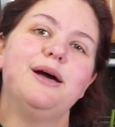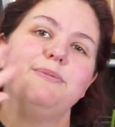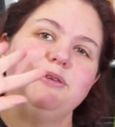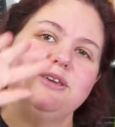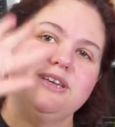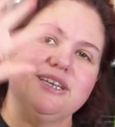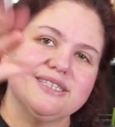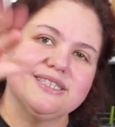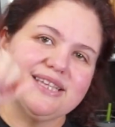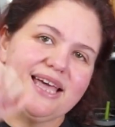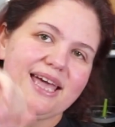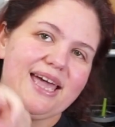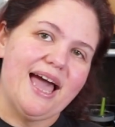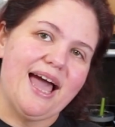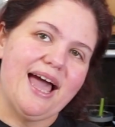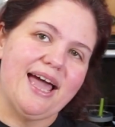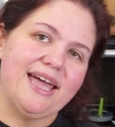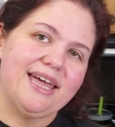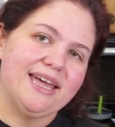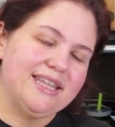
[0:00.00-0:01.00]
you can say
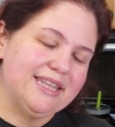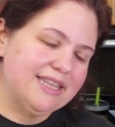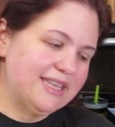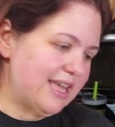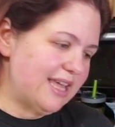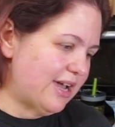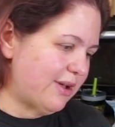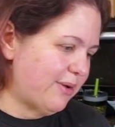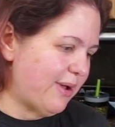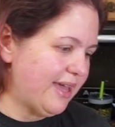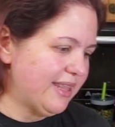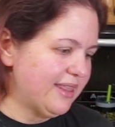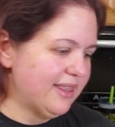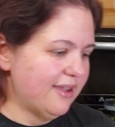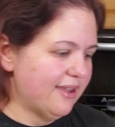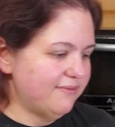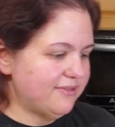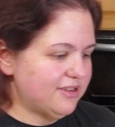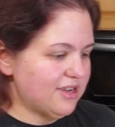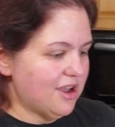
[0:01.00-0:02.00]
hi, hello. I
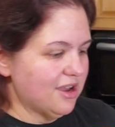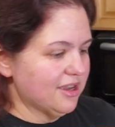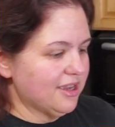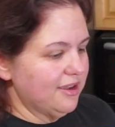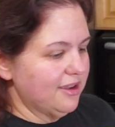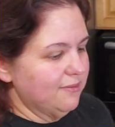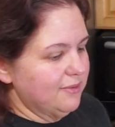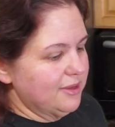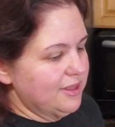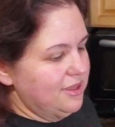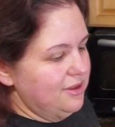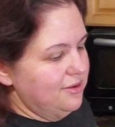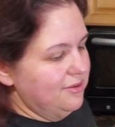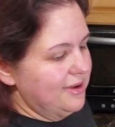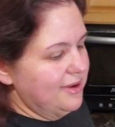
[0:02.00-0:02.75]
love talking with you